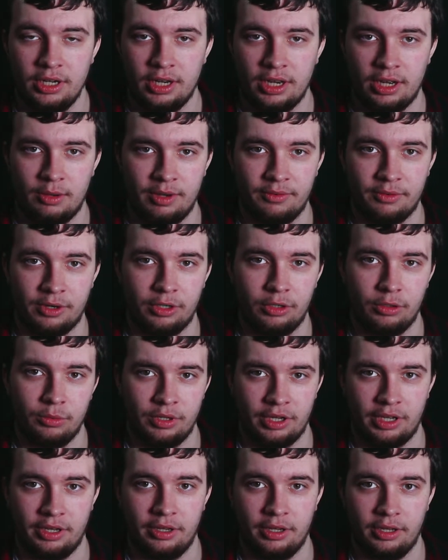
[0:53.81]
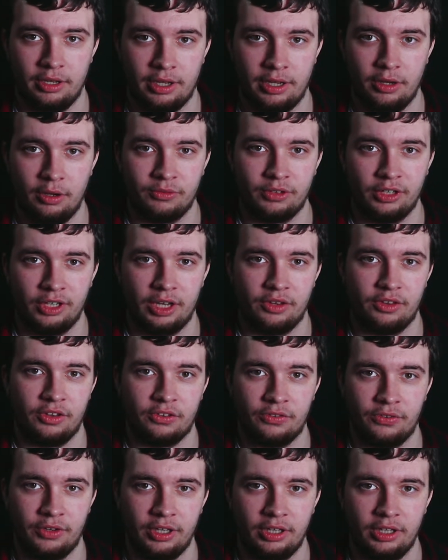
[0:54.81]
However, I often get
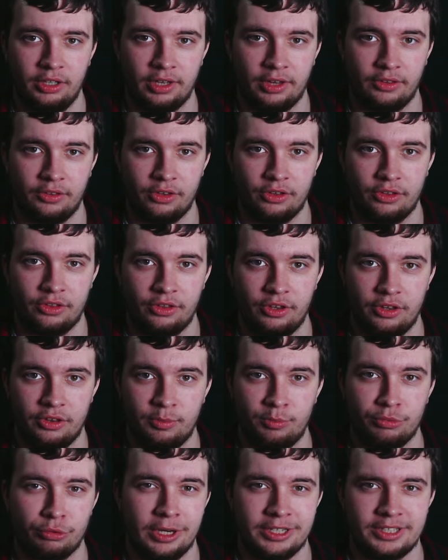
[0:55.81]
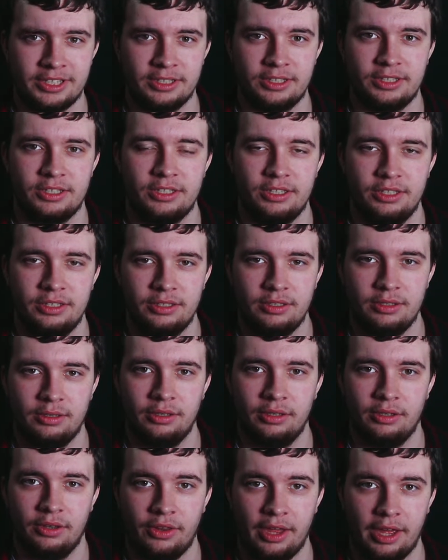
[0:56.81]
this feeling that there's this presence
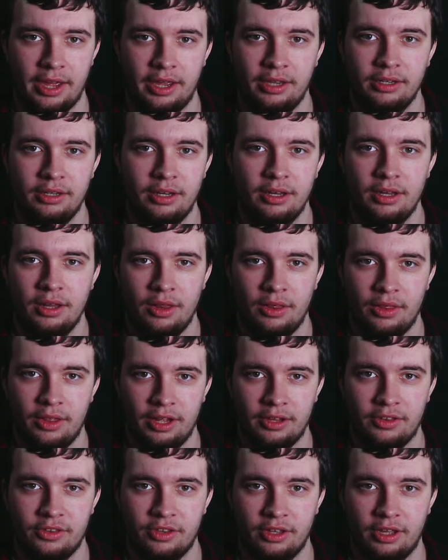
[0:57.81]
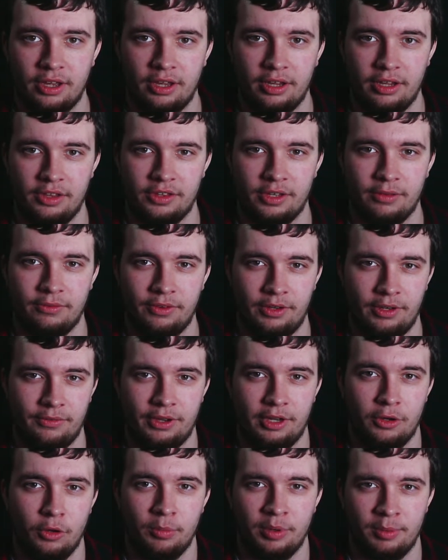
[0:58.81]
there, that as
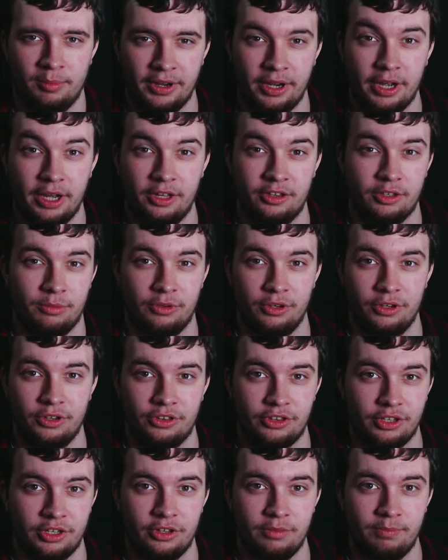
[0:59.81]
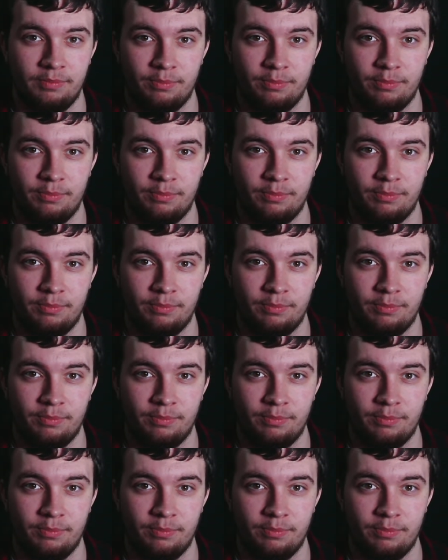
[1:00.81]
if I open my eyes, I'm going to see